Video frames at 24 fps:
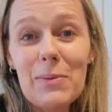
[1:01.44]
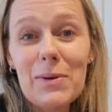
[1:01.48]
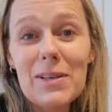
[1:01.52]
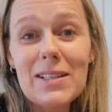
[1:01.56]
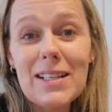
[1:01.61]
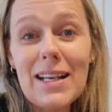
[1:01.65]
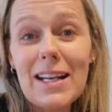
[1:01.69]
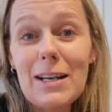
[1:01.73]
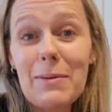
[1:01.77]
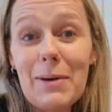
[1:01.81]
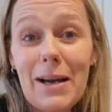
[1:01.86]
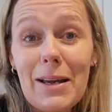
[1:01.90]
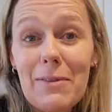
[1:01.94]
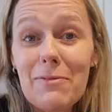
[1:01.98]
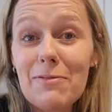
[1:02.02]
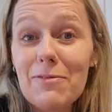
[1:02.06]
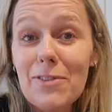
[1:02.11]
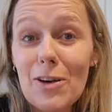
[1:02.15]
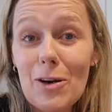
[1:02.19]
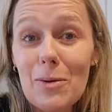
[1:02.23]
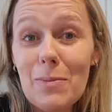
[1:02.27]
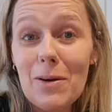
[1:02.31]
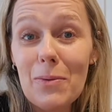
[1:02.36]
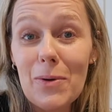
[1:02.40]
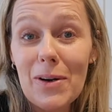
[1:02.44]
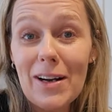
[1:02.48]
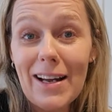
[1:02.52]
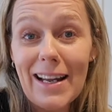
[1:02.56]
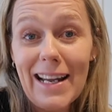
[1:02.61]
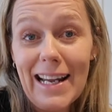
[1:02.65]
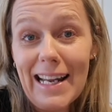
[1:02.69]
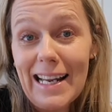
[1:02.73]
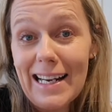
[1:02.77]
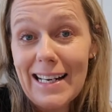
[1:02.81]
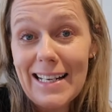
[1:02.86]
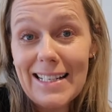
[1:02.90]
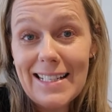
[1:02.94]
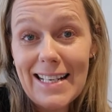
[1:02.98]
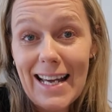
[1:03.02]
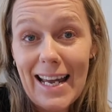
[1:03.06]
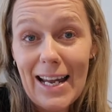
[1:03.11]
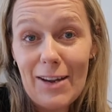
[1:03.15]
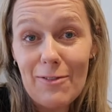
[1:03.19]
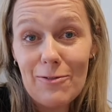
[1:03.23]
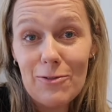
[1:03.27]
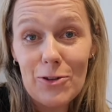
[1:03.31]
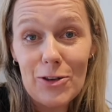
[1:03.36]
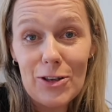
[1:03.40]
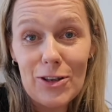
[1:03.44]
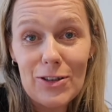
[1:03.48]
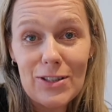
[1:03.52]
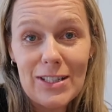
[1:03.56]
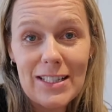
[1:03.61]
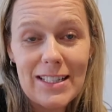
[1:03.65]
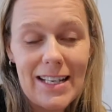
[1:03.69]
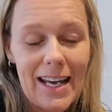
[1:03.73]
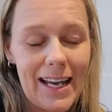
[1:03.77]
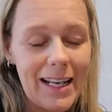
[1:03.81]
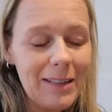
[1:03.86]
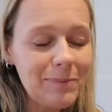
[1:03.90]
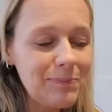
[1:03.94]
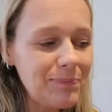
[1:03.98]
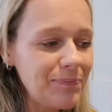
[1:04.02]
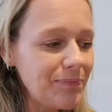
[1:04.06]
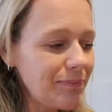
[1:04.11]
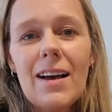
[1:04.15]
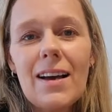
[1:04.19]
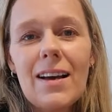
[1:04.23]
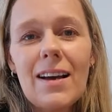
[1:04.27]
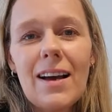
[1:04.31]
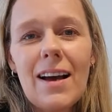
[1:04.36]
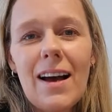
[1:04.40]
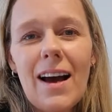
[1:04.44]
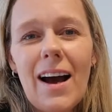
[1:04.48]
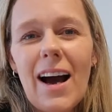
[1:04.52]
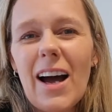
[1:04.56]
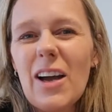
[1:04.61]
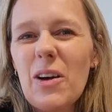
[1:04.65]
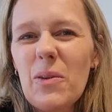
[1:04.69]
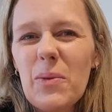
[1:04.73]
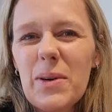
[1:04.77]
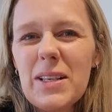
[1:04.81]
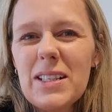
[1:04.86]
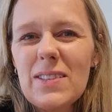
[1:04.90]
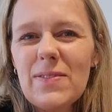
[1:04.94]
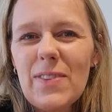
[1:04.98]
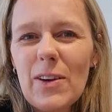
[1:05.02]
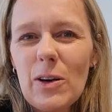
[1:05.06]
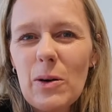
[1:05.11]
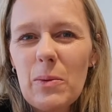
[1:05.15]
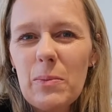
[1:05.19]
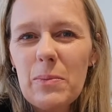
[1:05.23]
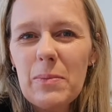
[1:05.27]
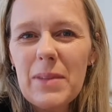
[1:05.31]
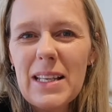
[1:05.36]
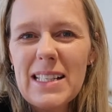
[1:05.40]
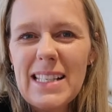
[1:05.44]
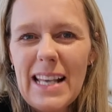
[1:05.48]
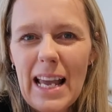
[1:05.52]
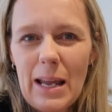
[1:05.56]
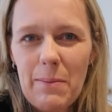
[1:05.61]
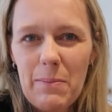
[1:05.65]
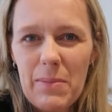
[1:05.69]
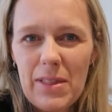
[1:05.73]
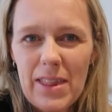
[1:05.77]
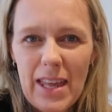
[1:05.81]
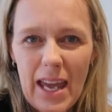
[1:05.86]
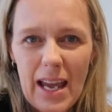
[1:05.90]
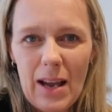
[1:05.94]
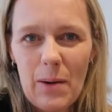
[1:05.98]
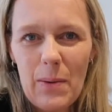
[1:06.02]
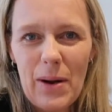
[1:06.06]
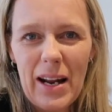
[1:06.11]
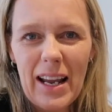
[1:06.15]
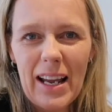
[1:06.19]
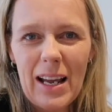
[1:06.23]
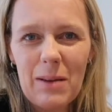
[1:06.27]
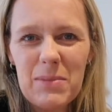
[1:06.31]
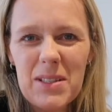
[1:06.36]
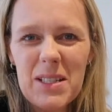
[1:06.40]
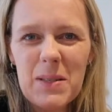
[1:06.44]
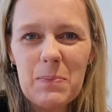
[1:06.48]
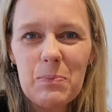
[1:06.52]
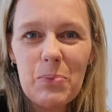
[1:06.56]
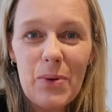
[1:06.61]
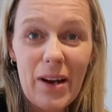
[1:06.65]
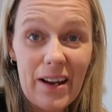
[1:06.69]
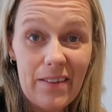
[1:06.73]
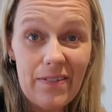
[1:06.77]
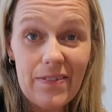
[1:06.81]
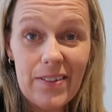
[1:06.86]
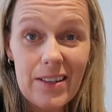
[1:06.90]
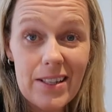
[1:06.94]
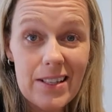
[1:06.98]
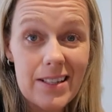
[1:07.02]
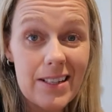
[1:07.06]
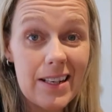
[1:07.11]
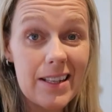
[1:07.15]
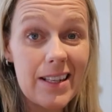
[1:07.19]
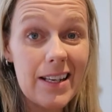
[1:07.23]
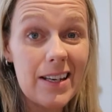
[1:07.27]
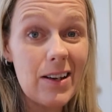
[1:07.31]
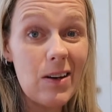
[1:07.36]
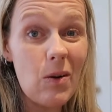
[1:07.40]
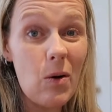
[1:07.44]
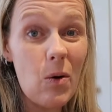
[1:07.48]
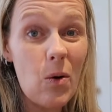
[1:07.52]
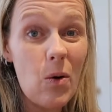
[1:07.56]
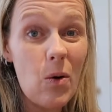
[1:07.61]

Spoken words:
would anyway film a what I eat in a day for you today. I always film the same thing when it comes to breakfast. I think